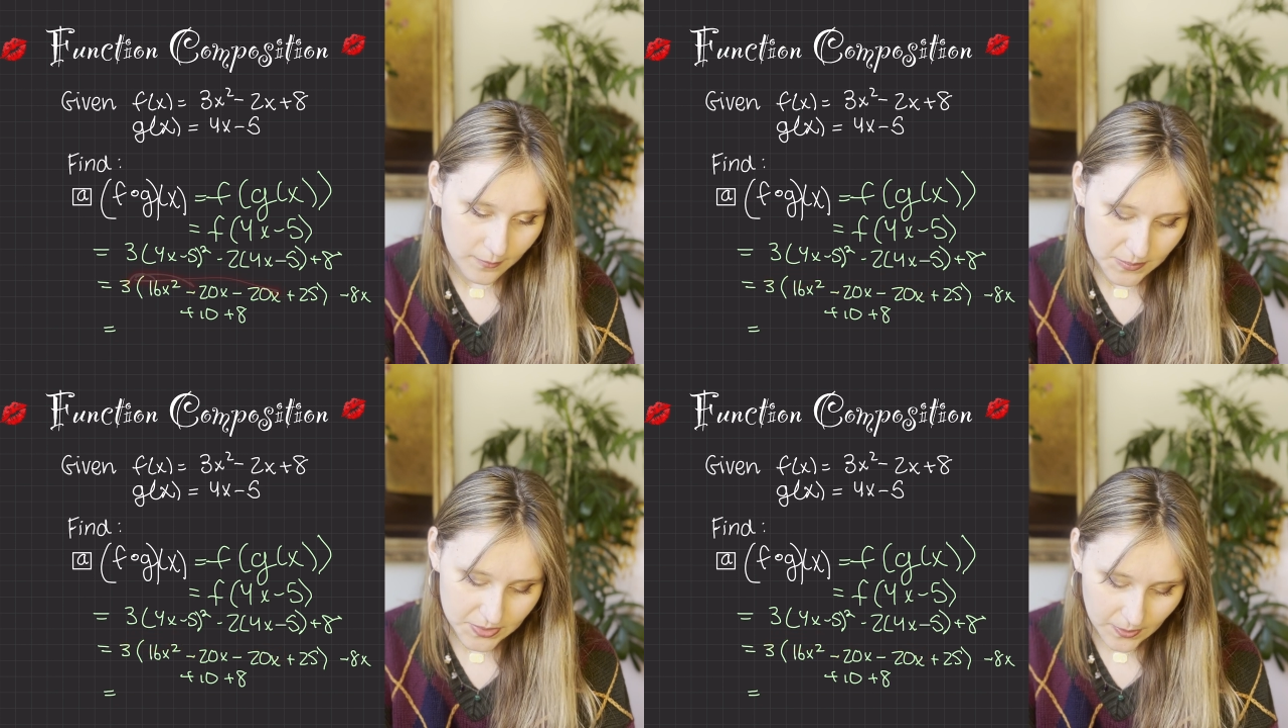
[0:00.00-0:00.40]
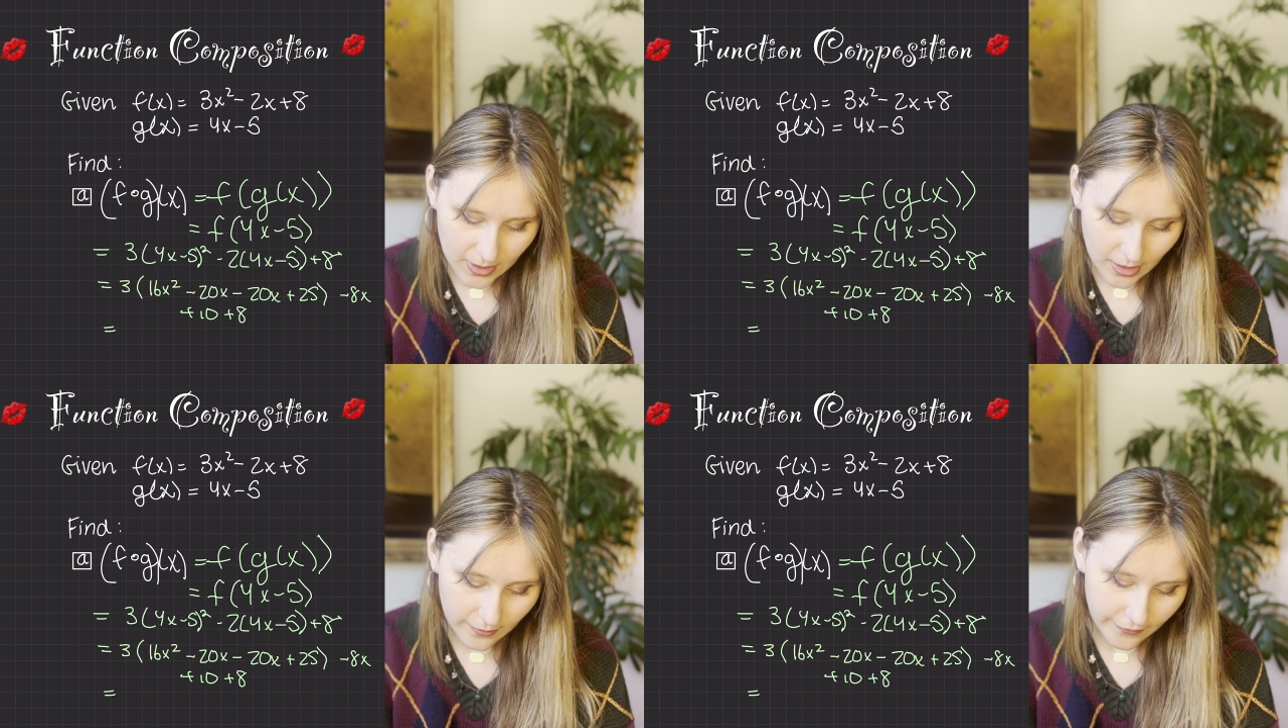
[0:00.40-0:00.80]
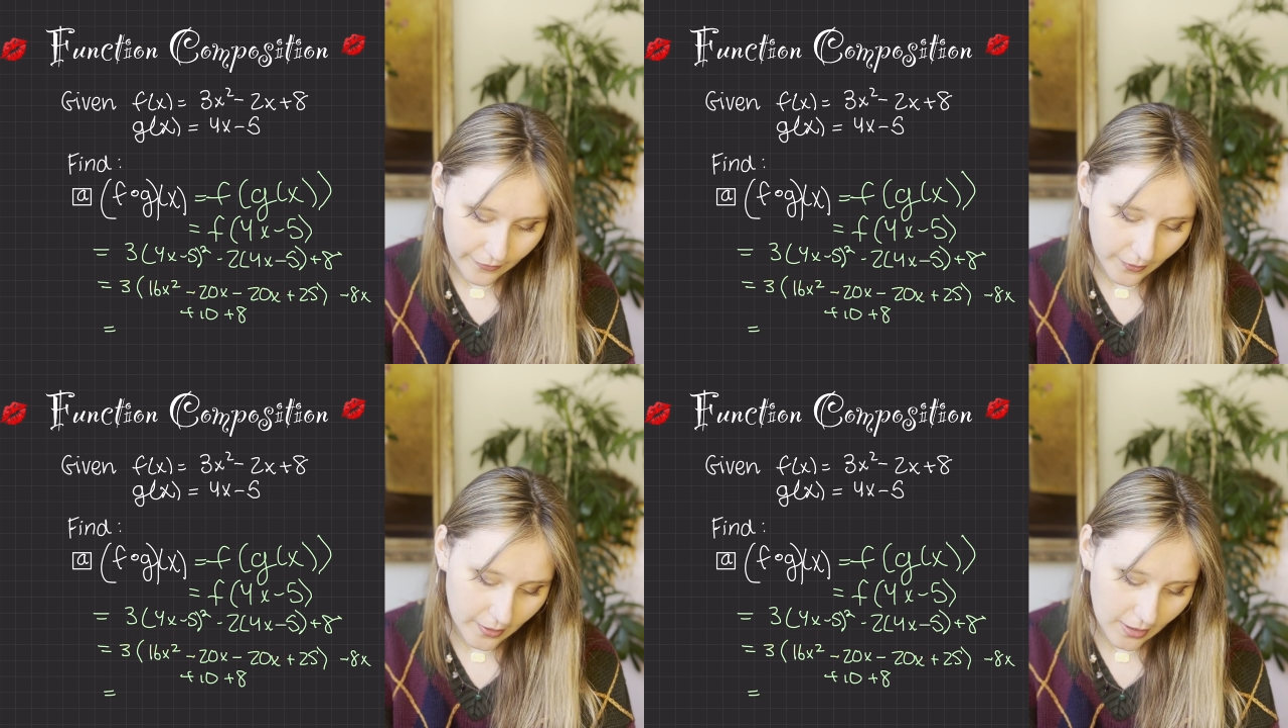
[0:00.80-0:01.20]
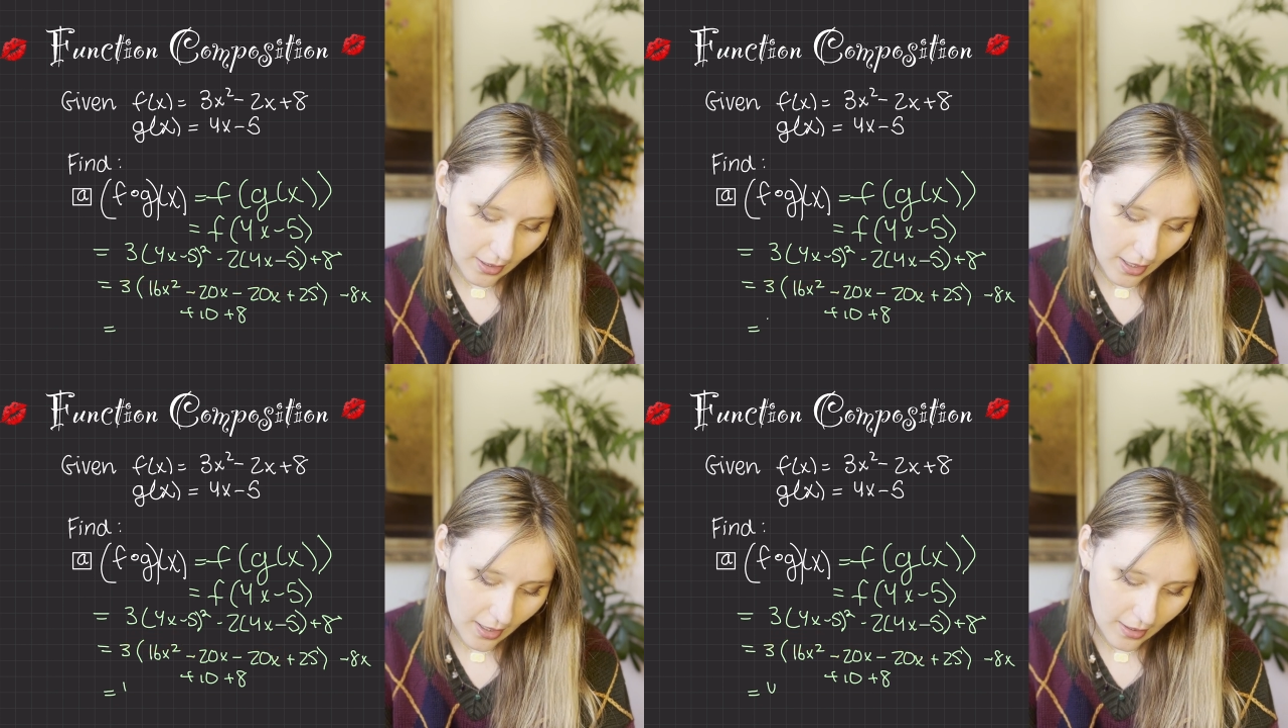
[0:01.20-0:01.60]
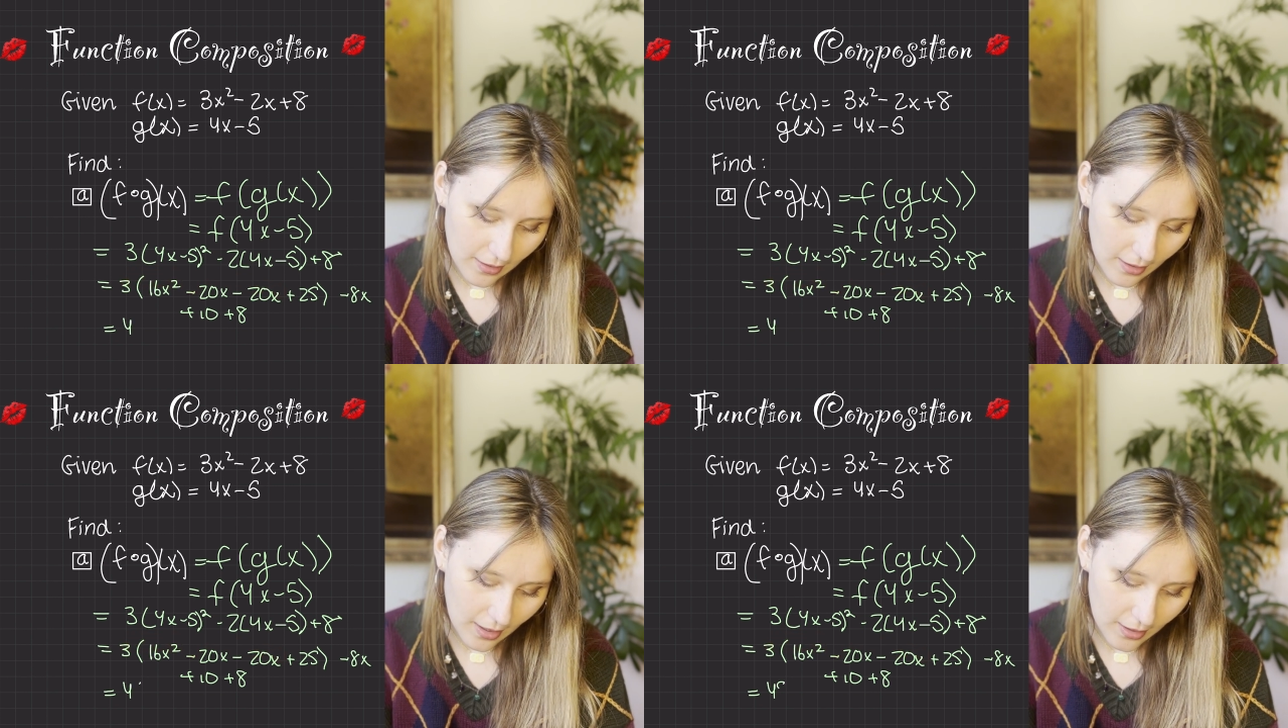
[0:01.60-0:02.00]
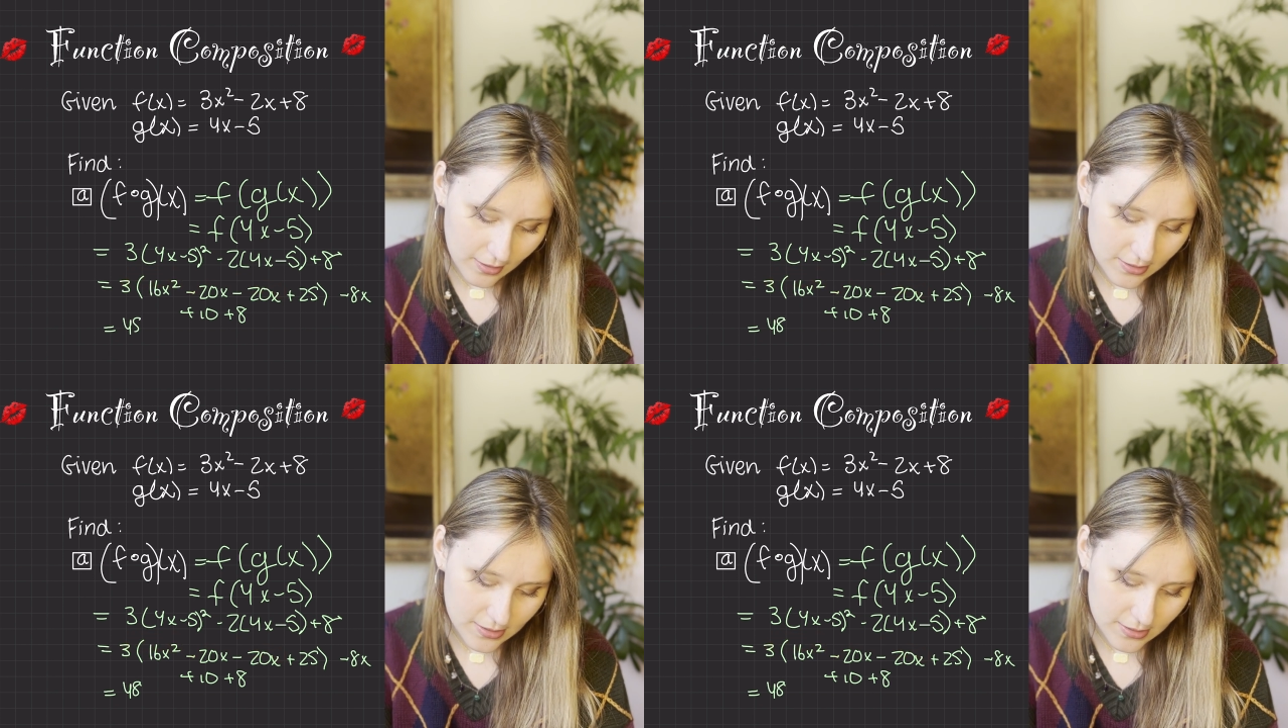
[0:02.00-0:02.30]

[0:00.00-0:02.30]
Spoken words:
So we got 48x